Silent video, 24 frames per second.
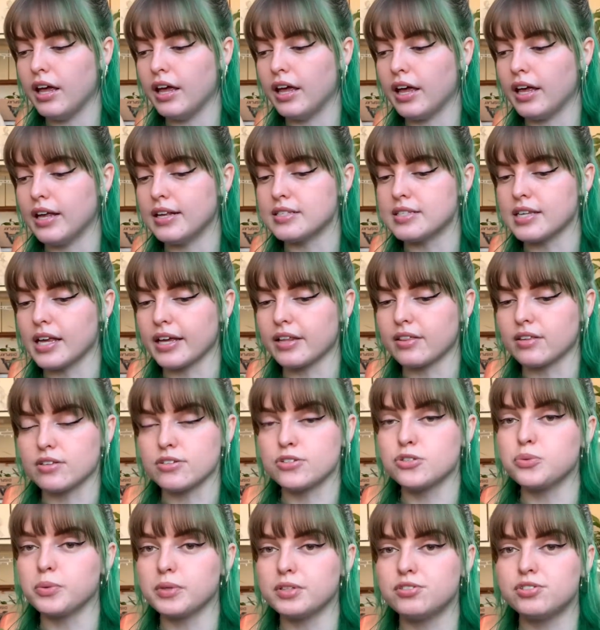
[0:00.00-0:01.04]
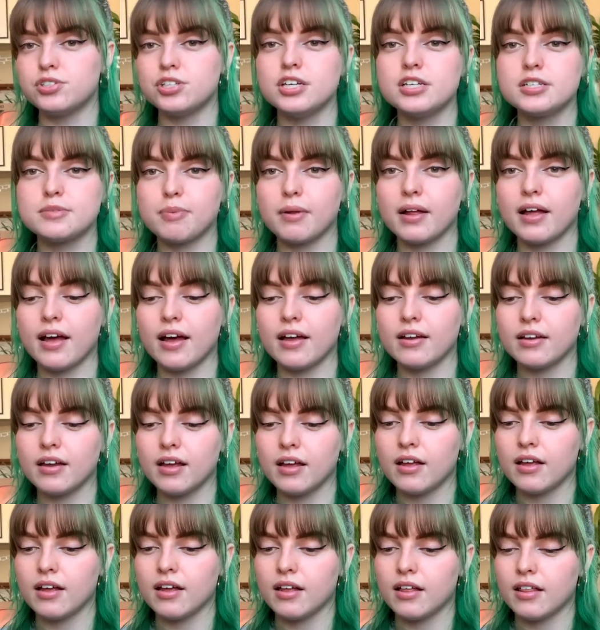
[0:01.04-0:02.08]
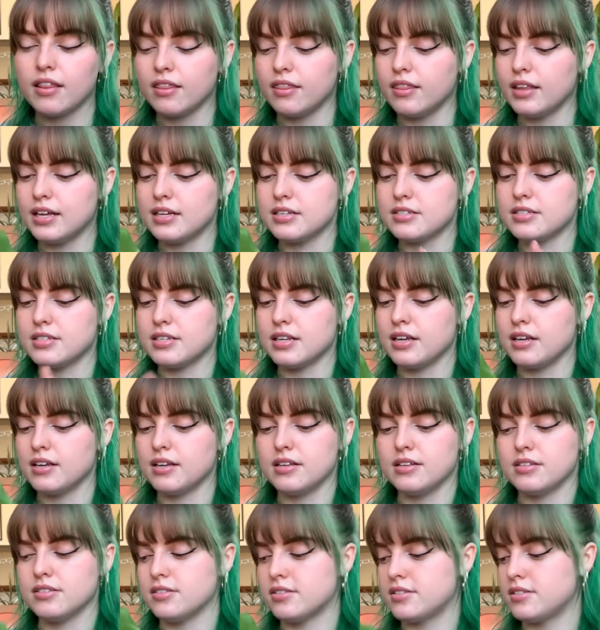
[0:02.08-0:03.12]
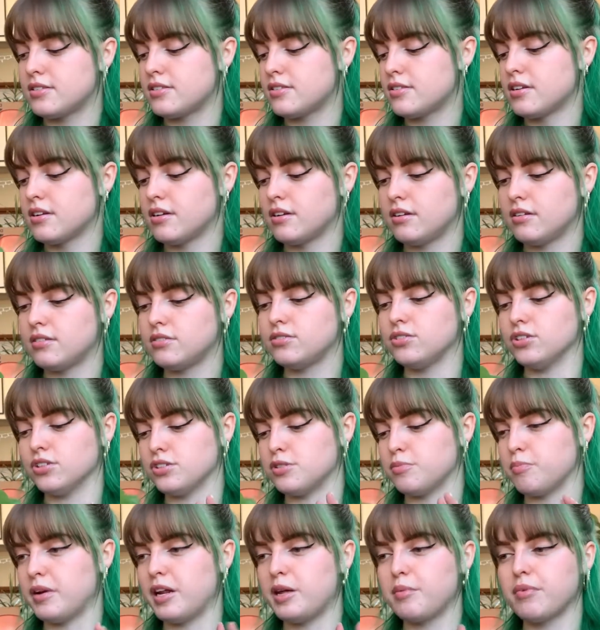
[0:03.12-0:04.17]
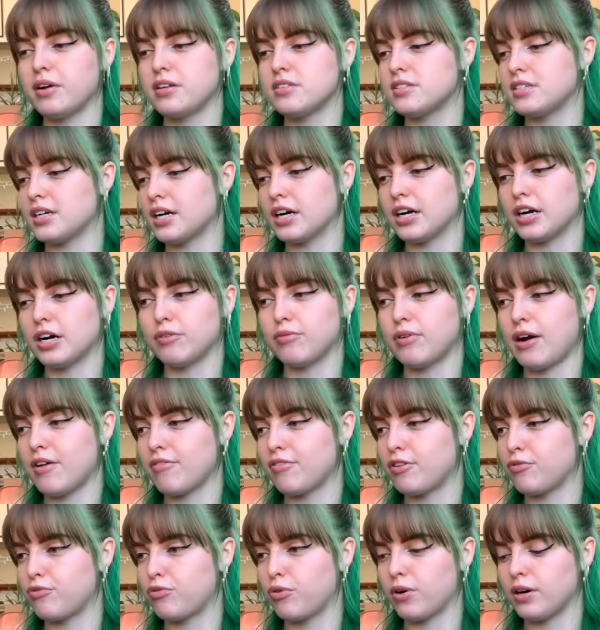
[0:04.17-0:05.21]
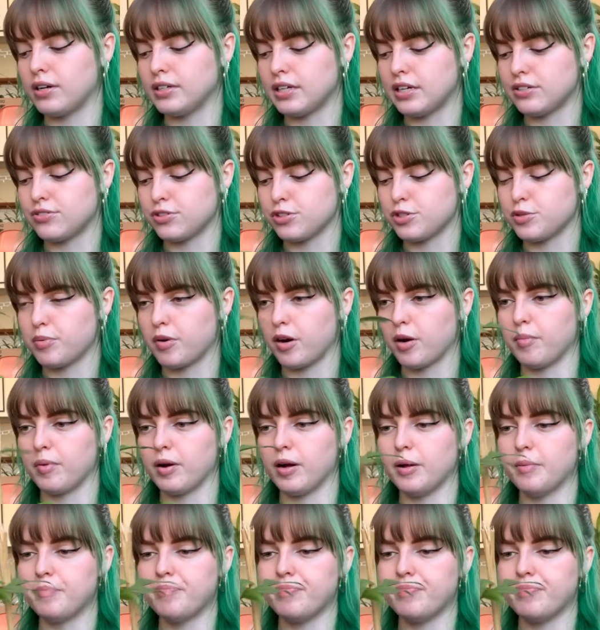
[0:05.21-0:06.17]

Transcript: is like the Swiss cheese plant. This is just mini monstera Raphidophora Tetrasperma,